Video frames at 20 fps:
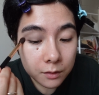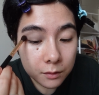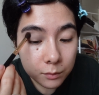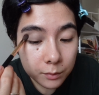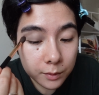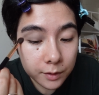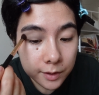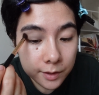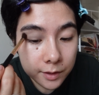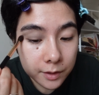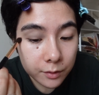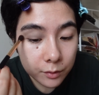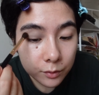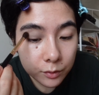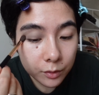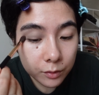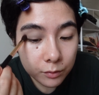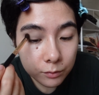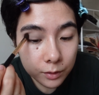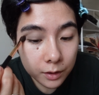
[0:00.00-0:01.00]
we still
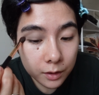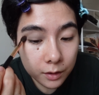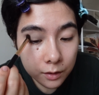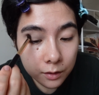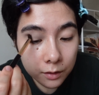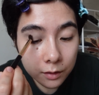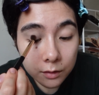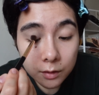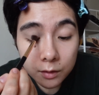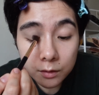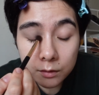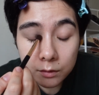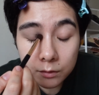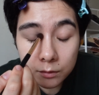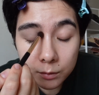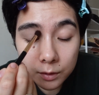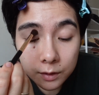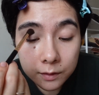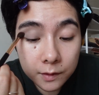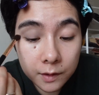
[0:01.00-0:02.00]
don't really know
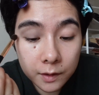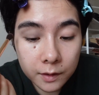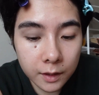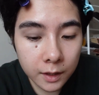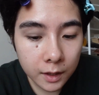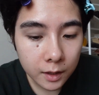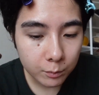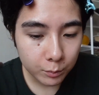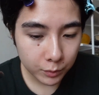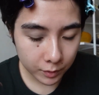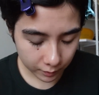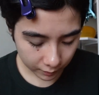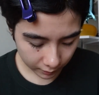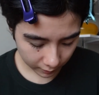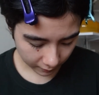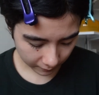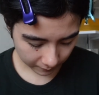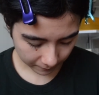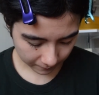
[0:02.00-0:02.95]
what's gonna happen.